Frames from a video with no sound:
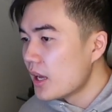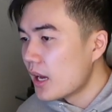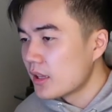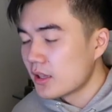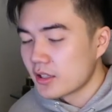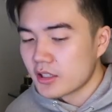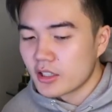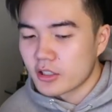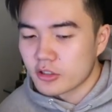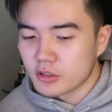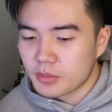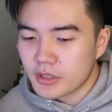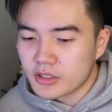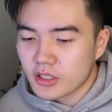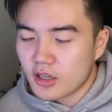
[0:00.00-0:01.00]
I think the
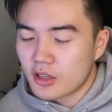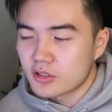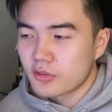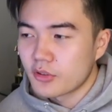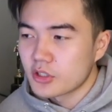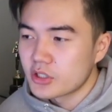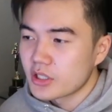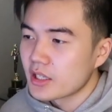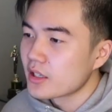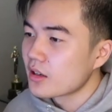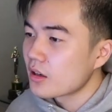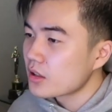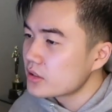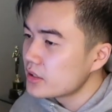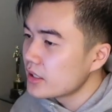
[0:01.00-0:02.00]
Licorice Pizza controversy kind of
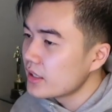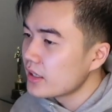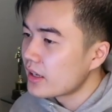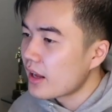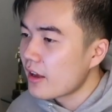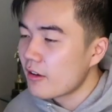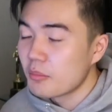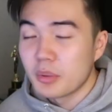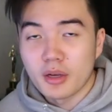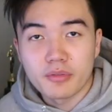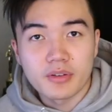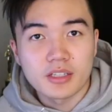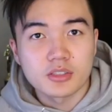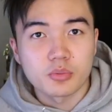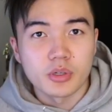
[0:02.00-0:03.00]
hurts it, and I have
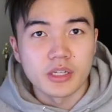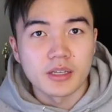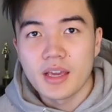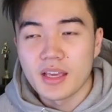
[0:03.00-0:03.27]
Belfast winning.